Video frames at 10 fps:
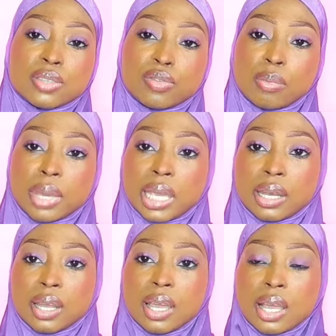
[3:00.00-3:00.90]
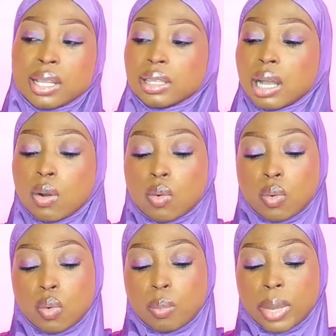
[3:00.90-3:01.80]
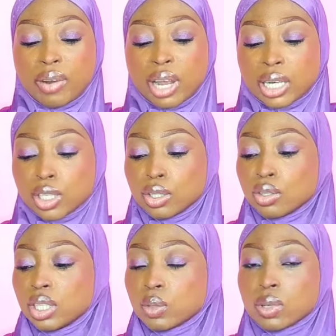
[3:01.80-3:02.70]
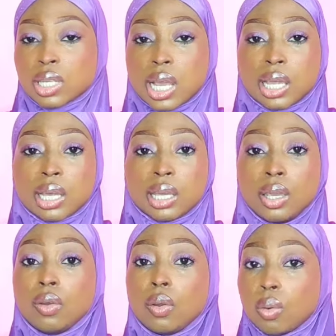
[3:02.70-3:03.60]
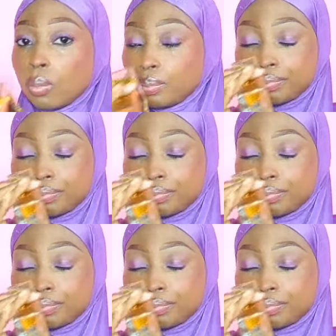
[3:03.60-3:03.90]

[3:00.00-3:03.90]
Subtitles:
for men. Now, my reaction to this was like, you know,